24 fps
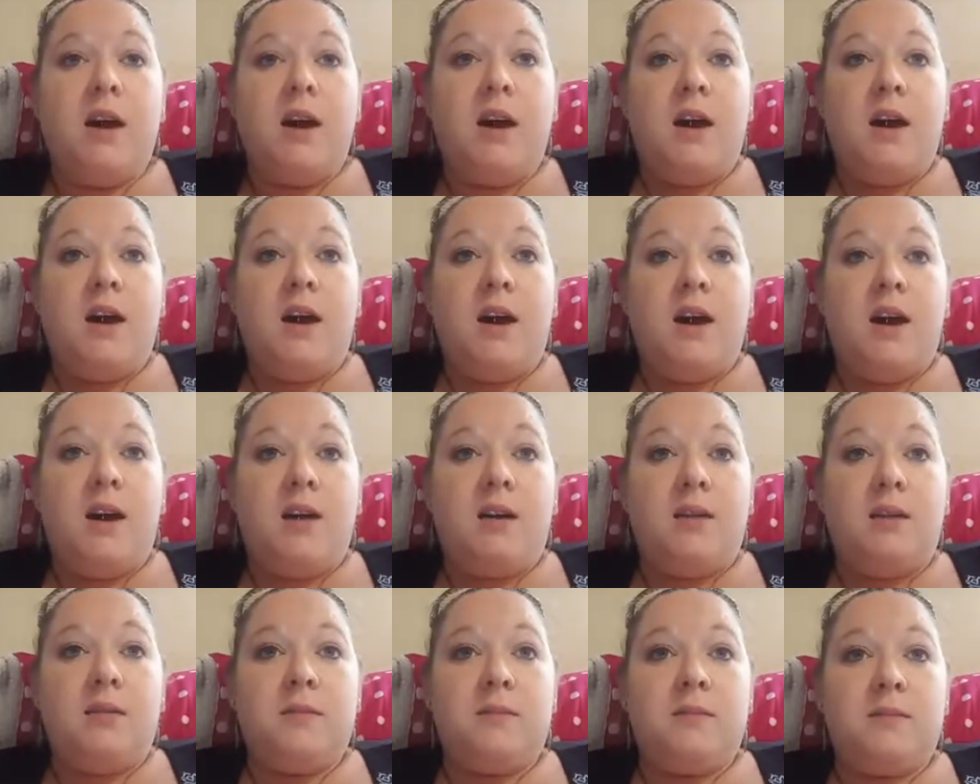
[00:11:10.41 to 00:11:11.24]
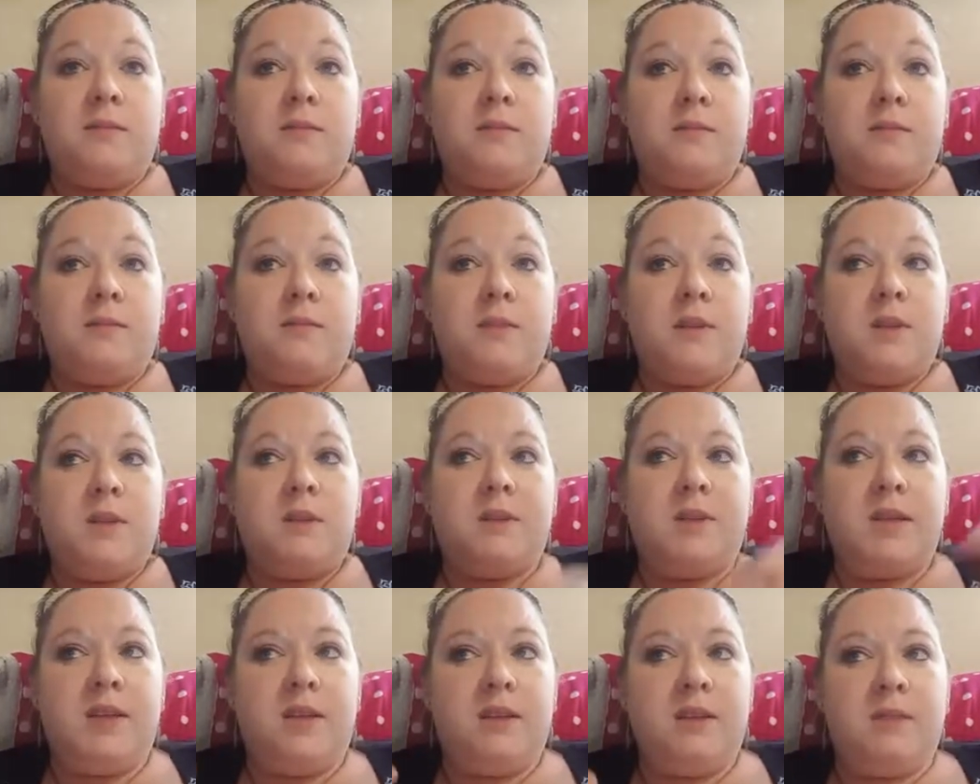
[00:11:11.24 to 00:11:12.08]
It
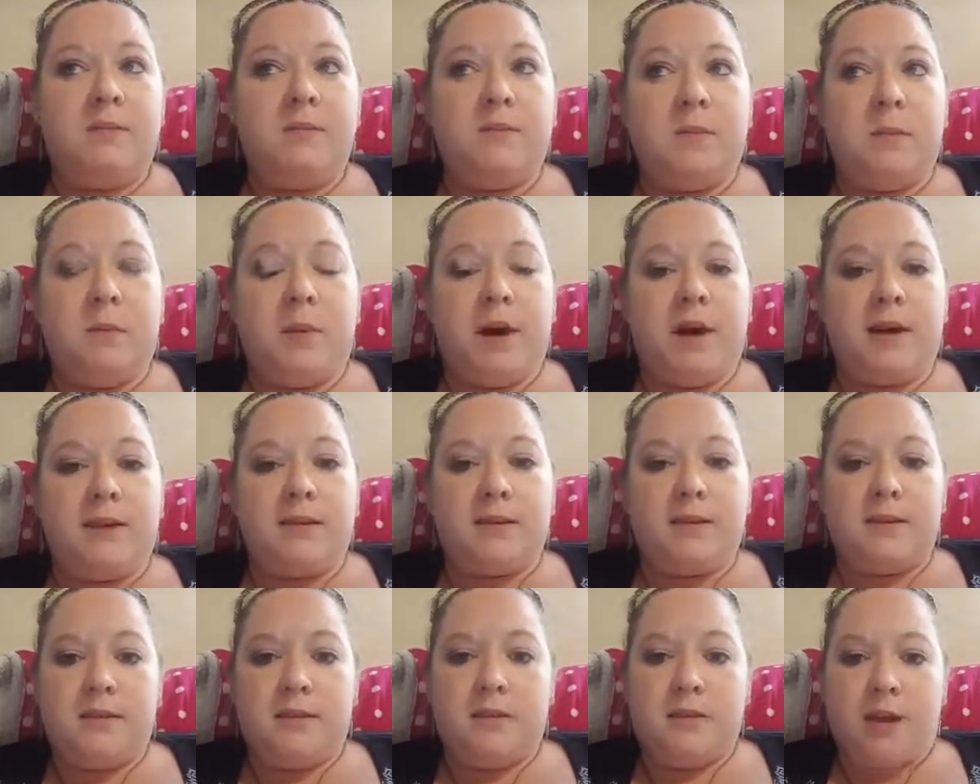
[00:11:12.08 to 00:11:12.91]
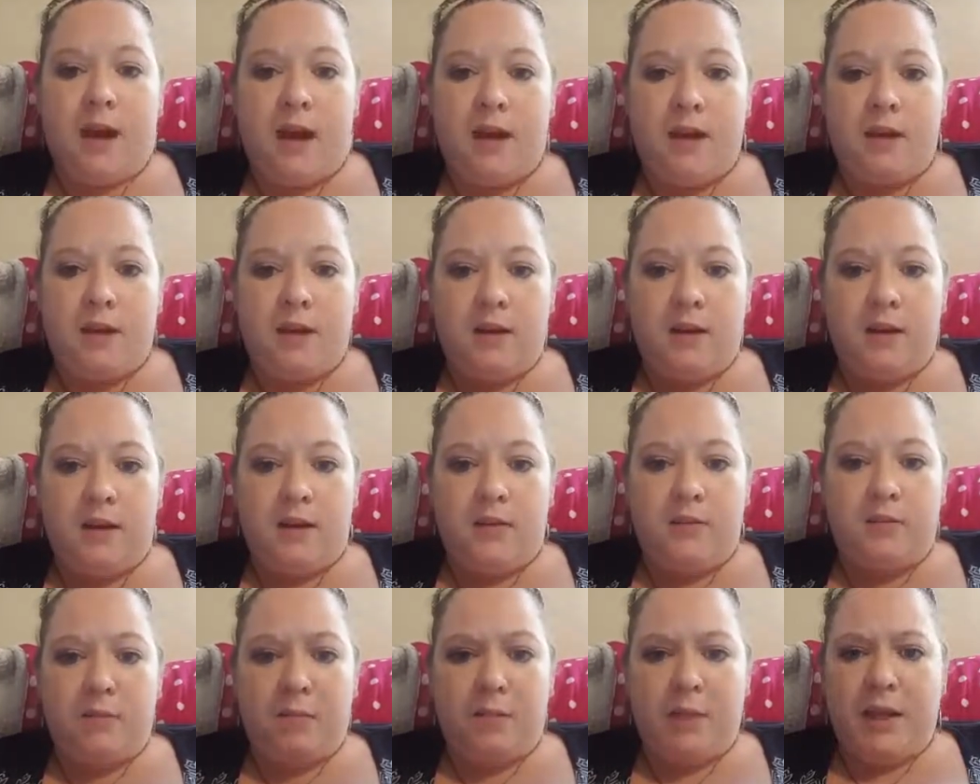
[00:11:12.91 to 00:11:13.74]
was like a box set
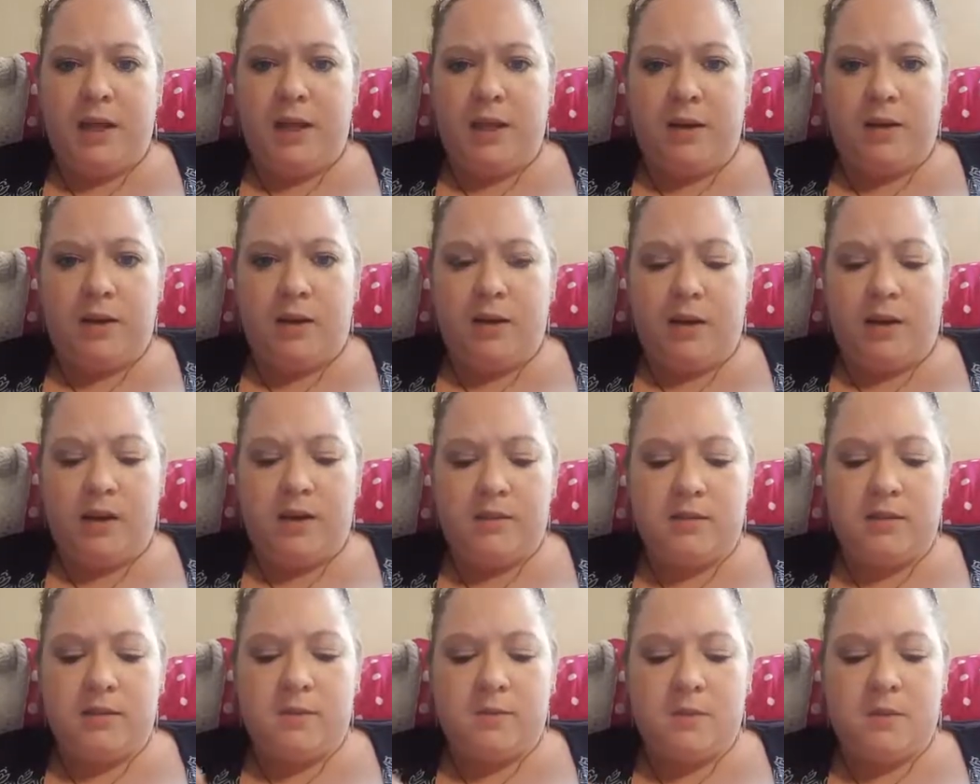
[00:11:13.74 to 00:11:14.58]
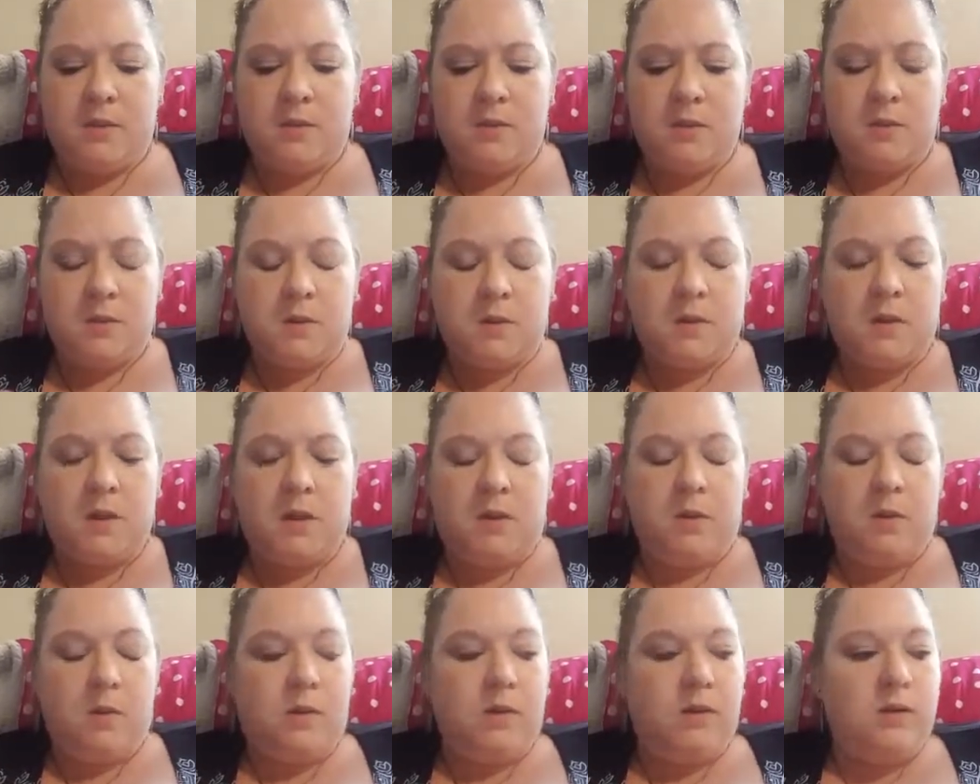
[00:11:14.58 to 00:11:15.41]
of blank cards, which was really
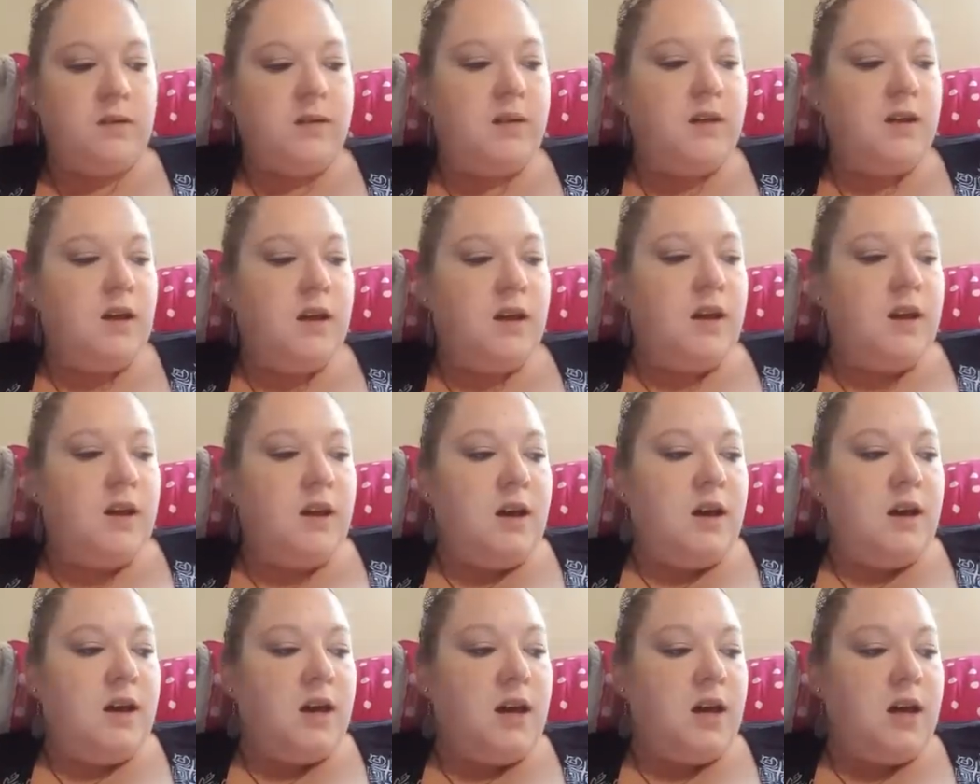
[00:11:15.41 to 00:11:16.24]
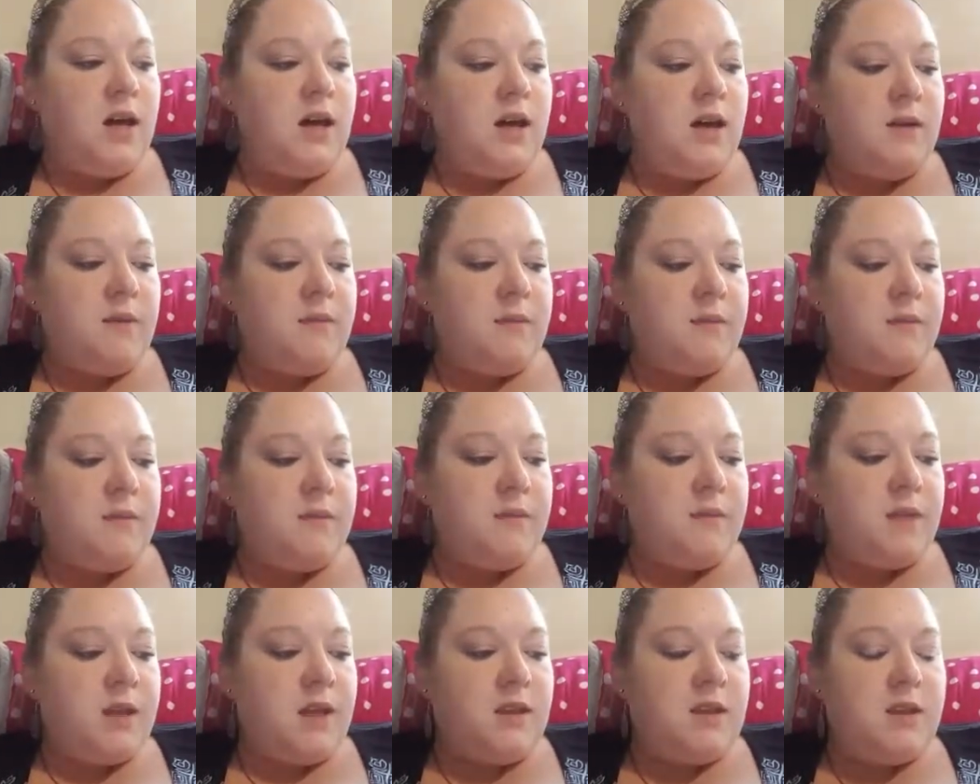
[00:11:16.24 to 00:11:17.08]
cool. And
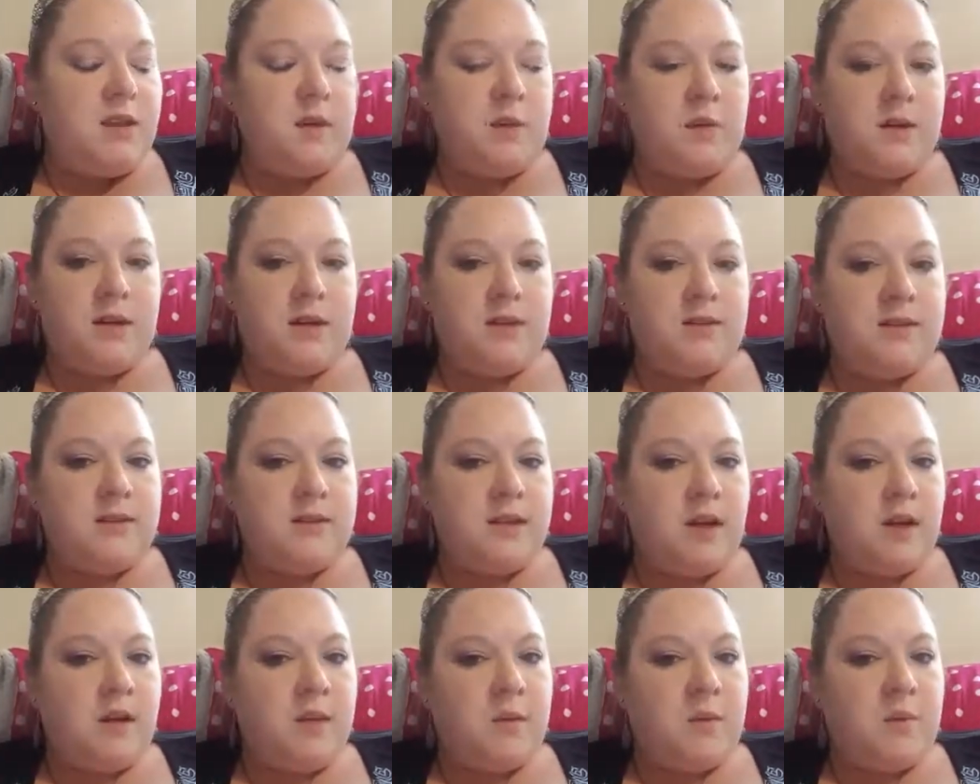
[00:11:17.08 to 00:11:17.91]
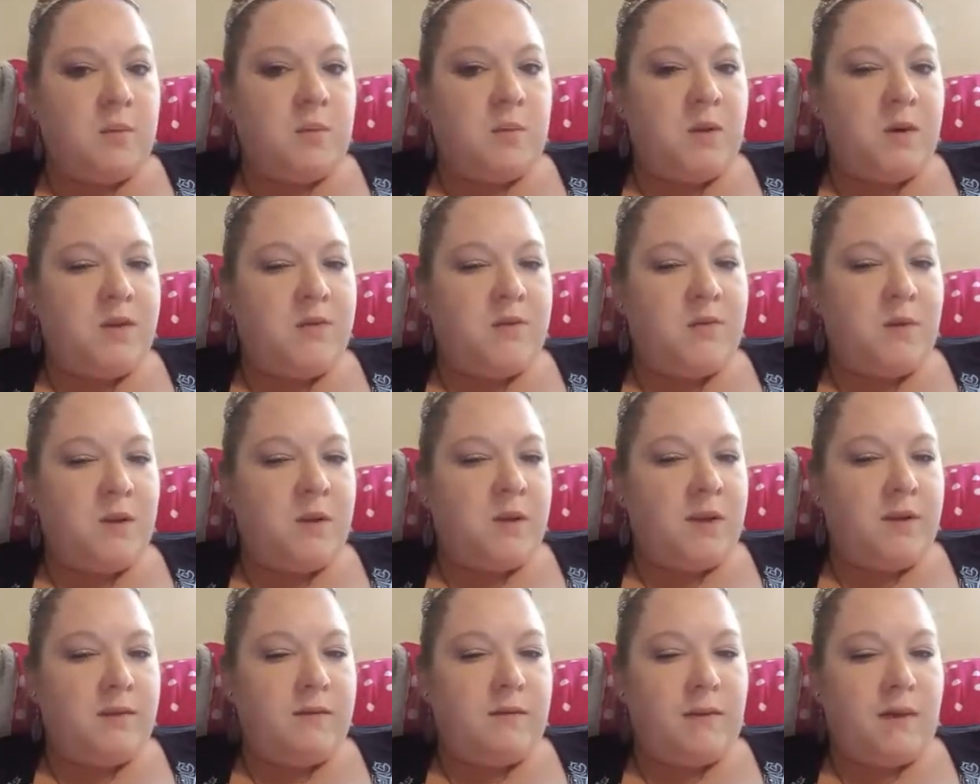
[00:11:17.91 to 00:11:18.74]
they went on sale at one point for
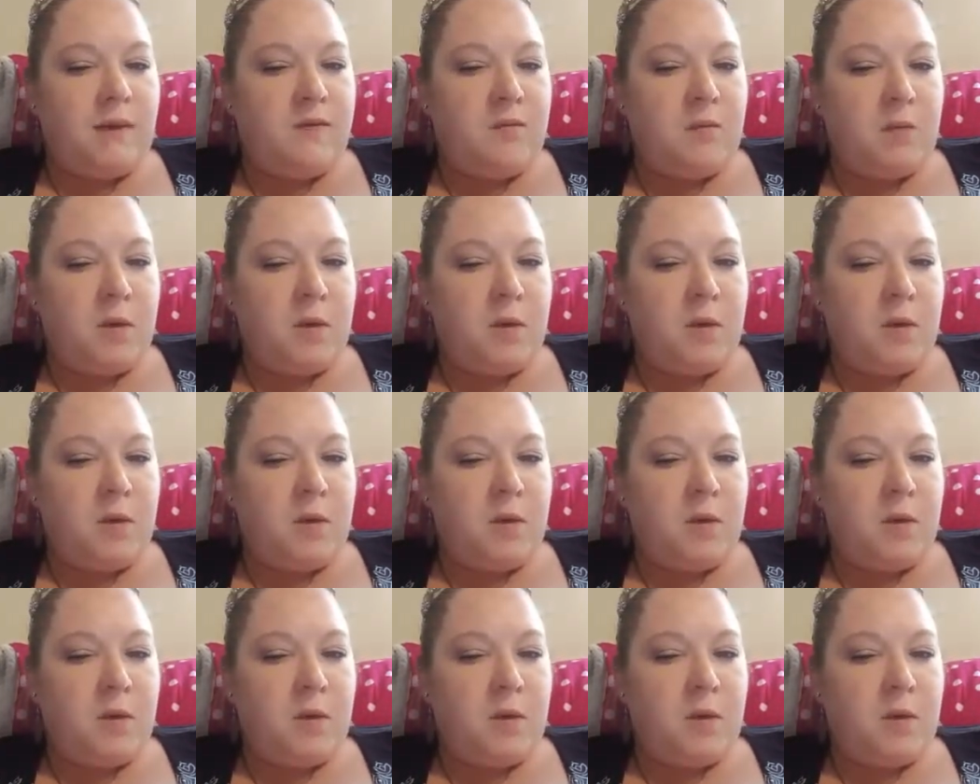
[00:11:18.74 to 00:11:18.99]
like $5.